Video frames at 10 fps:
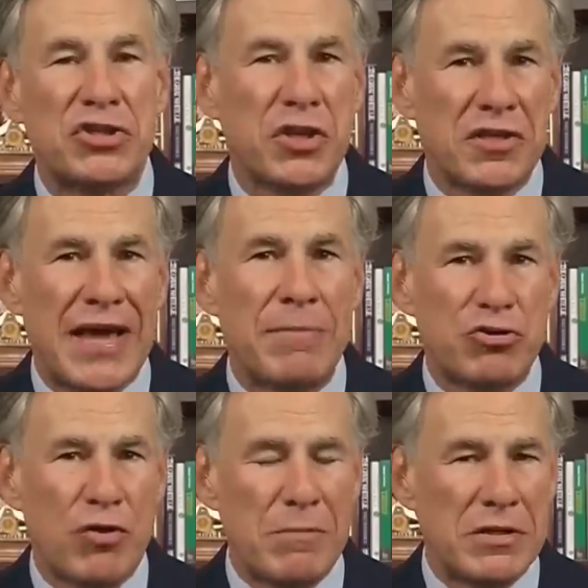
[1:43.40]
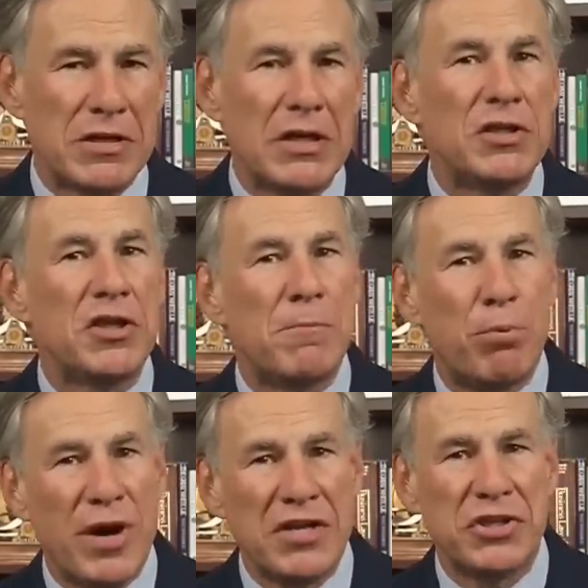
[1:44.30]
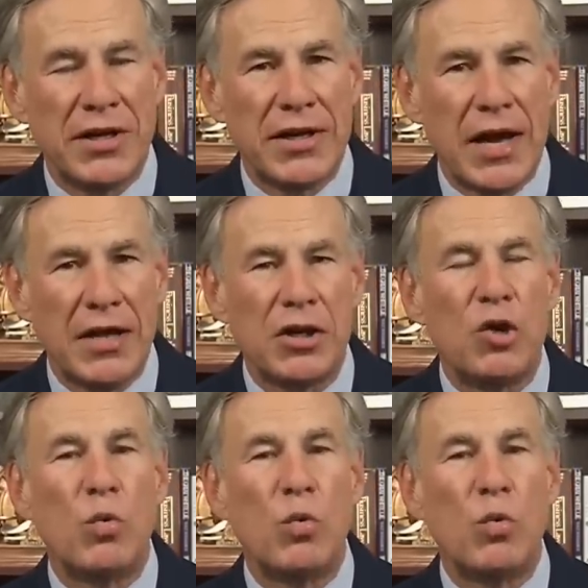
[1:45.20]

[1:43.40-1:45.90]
Texas Governor Greg Abbott, no comment.